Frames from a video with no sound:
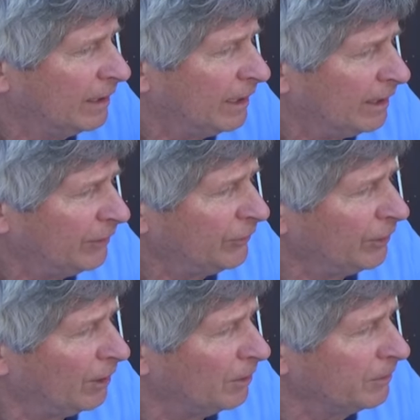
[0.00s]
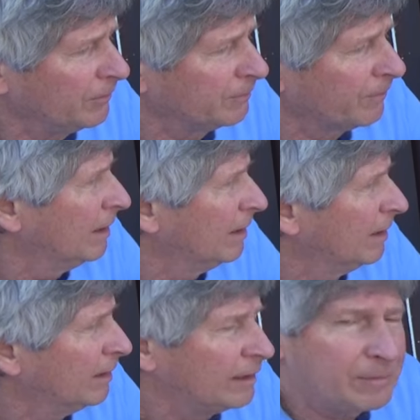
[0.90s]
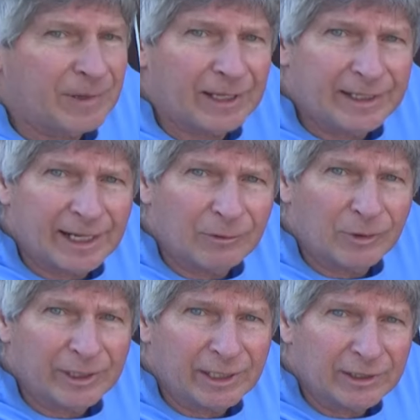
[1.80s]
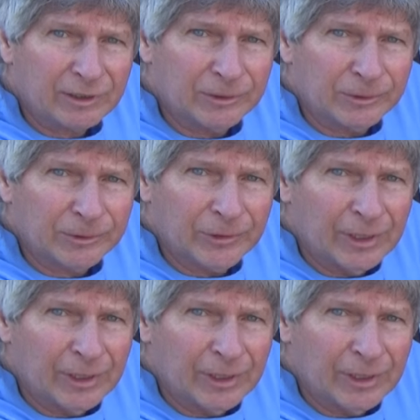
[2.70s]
Also, depending on what you use,